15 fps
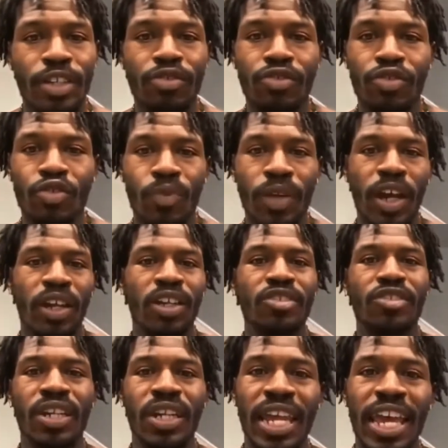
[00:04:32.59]
We are listed in the
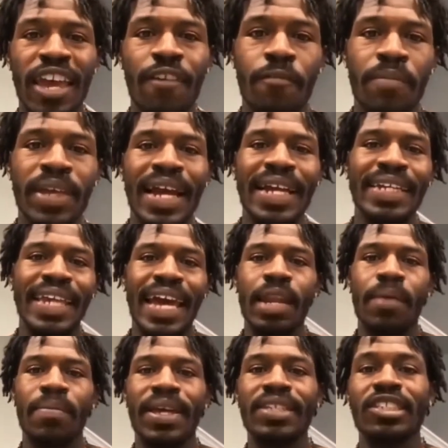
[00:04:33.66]
FBI database
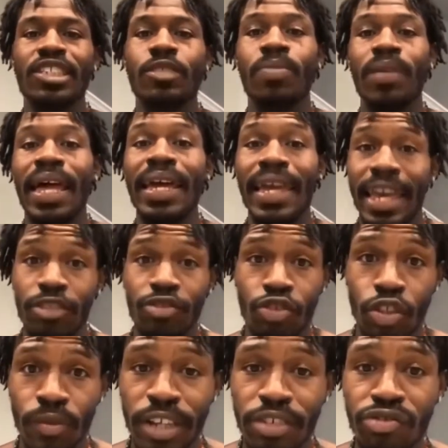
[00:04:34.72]
as black
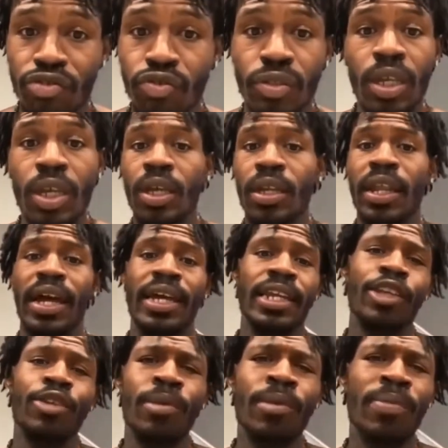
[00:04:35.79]
extraterrestrials. Now, any human
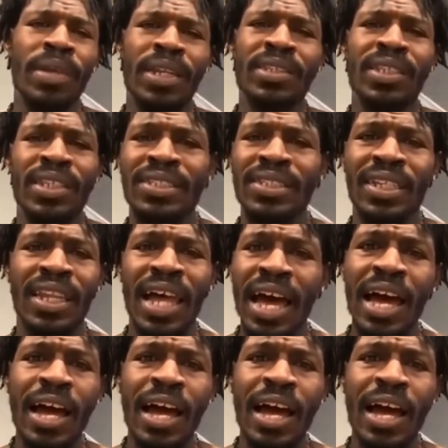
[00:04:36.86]
being that think that's a lie,